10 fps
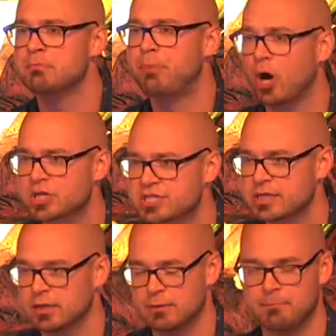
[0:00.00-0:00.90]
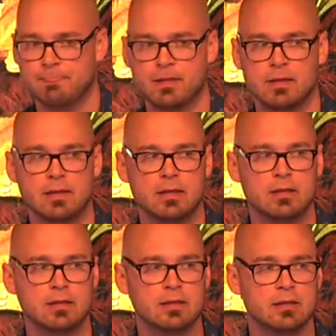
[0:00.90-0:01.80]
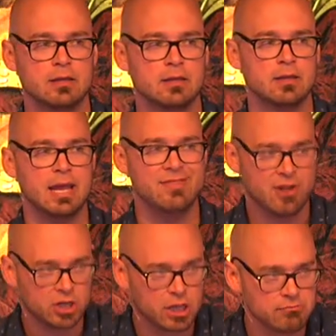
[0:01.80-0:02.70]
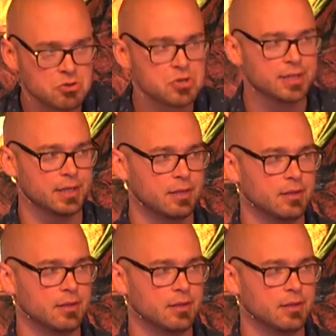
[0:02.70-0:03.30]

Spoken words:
person in their community.